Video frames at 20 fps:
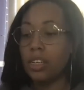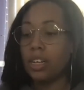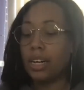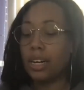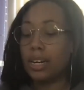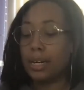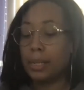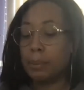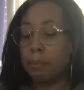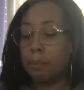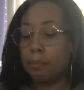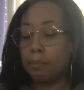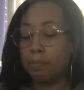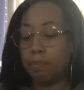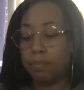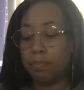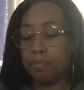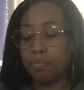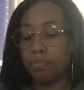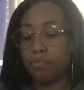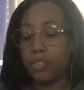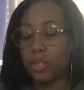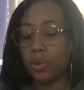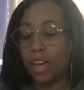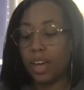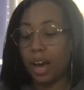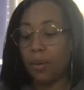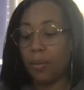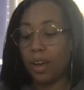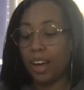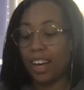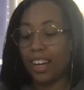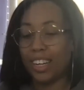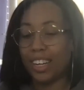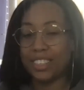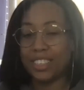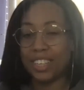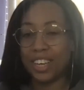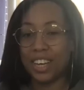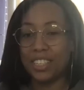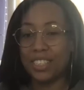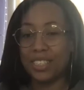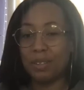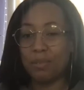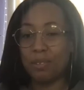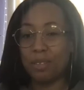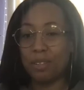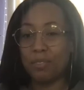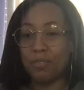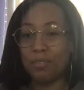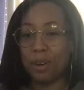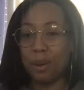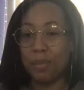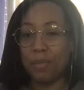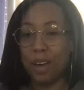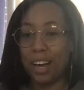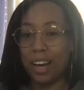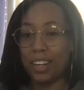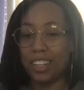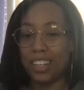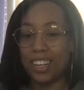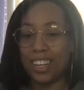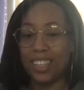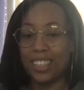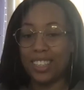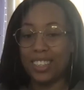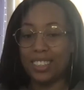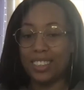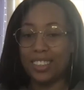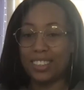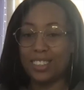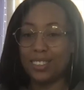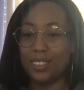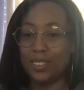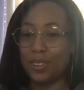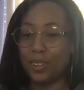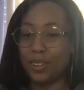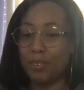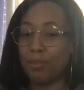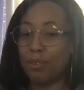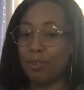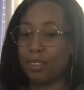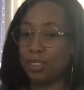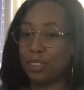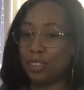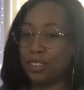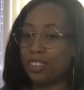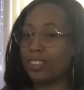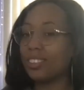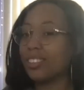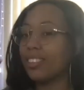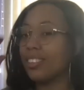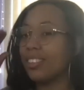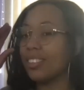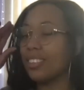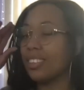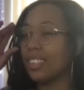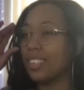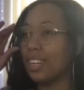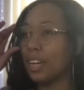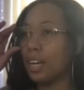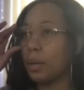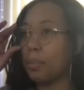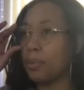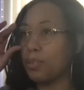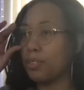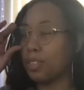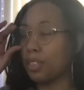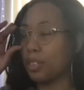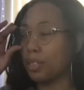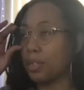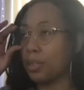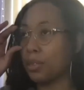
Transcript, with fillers: Um, so that way, I guess I had something to fall back on. And so I wasn't just a music,